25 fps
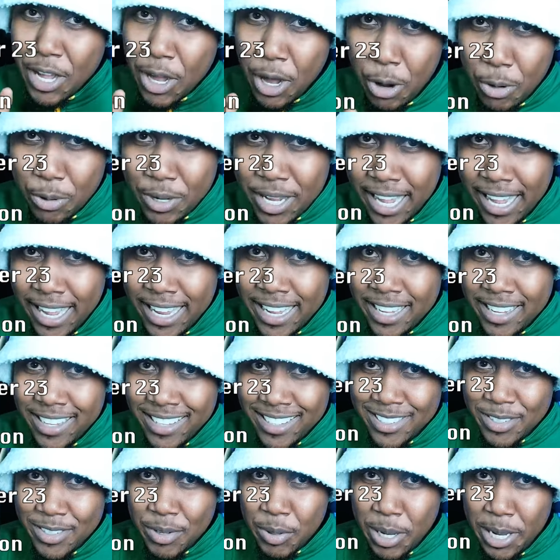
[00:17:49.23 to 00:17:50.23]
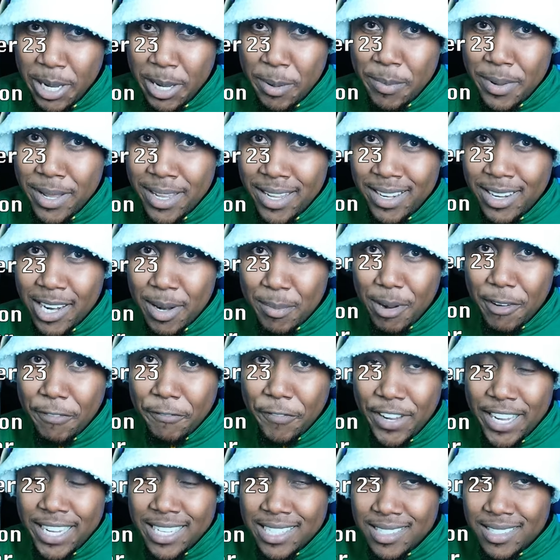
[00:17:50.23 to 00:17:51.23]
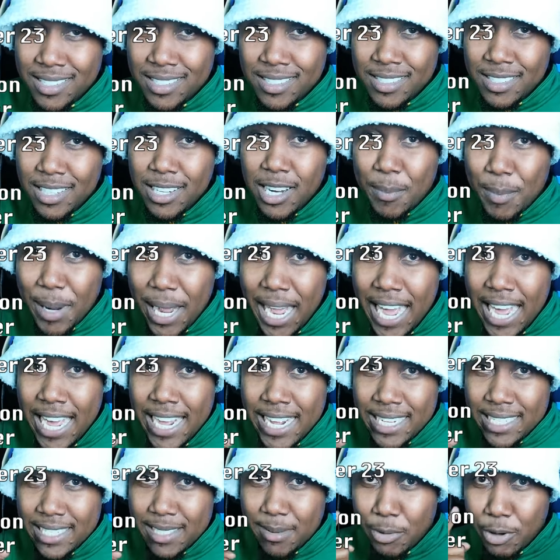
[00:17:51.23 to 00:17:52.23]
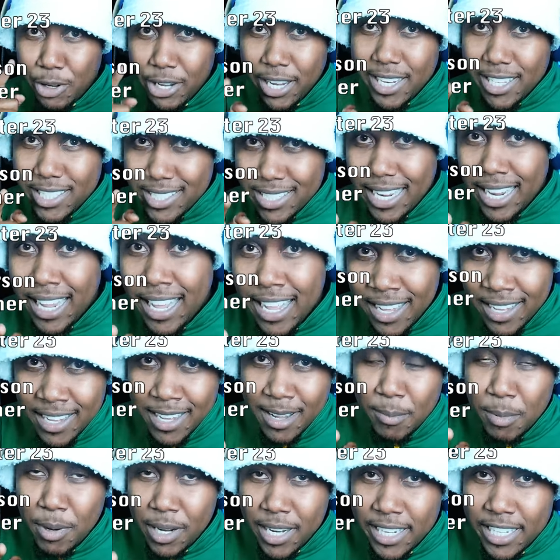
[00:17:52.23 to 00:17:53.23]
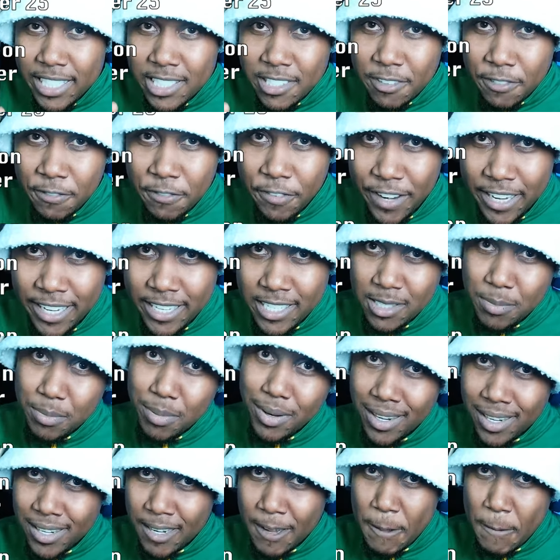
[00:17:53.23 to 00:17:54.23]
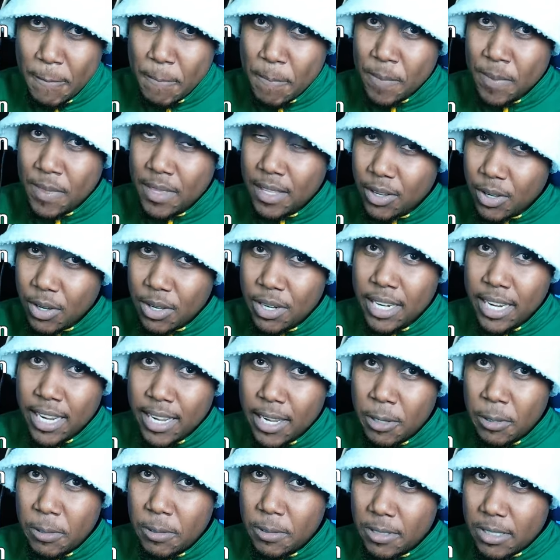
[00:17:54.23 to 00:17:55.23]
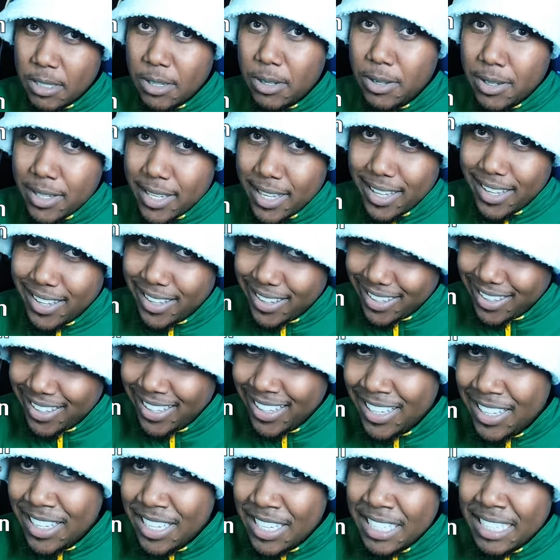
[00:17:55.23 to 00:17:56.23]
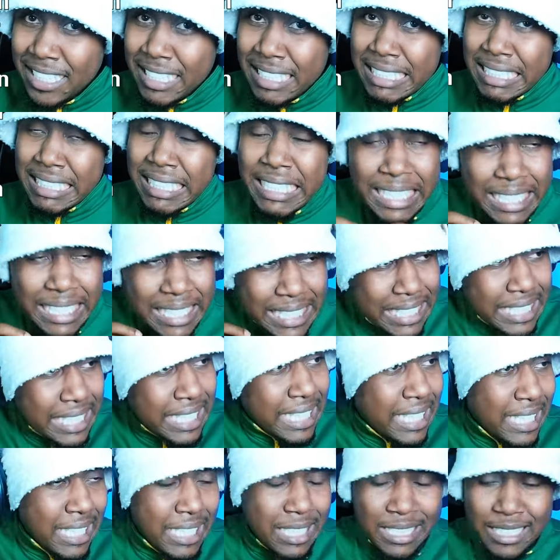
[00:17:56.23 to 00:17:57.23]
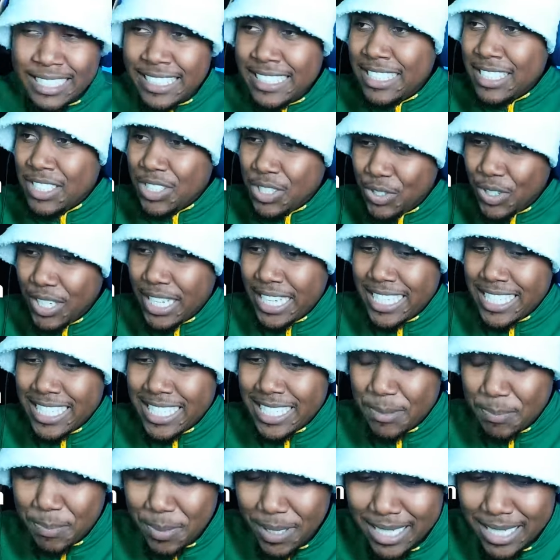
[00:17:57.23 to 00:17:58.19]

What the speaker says: Okay? You hear me? Look at my face. Look at my eyes. I'm looking at your face, bro. You're going to hell. Okay? Ugh, strange.